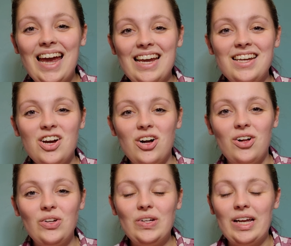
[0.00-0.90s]
Hey
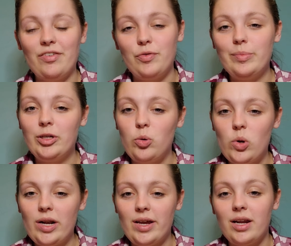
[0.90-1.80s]
y'all, I haven't been
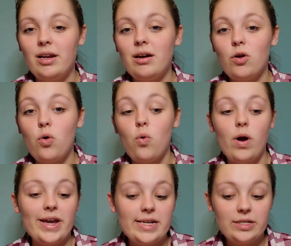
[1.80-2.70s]
on in
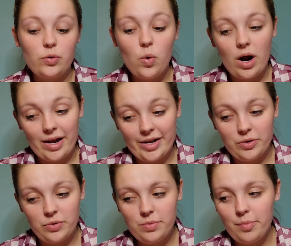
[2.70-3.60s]
quite a
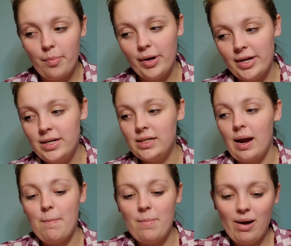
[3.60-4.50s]
while, but
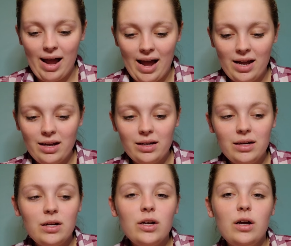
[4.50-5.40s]
I'm back.
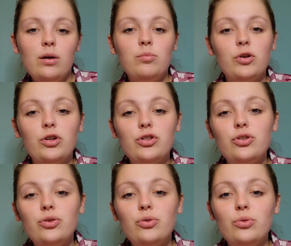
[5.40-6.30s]
I'm gonna
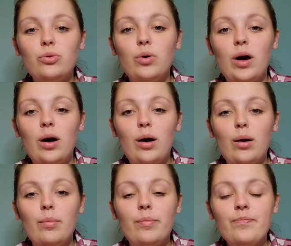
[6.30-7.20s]
do
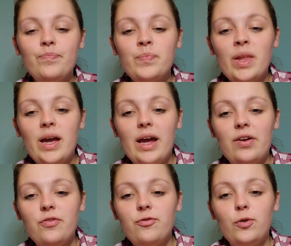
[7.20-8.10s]

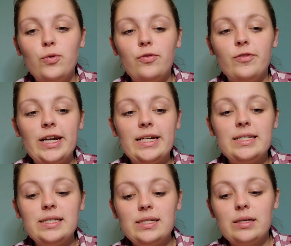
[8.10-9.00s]
a full
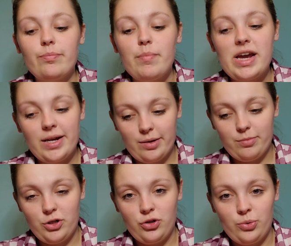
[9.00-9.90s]
face makeup
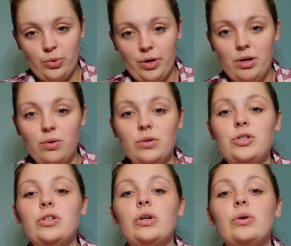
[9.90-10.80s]
tutorial.
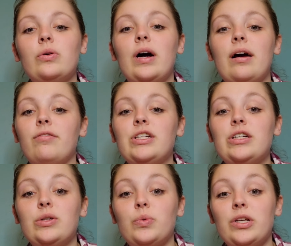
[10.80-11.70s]
So I haven't
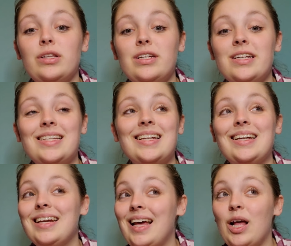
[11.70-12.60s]
done one of these
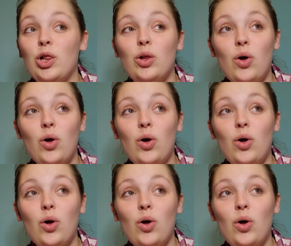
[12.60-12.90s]
in a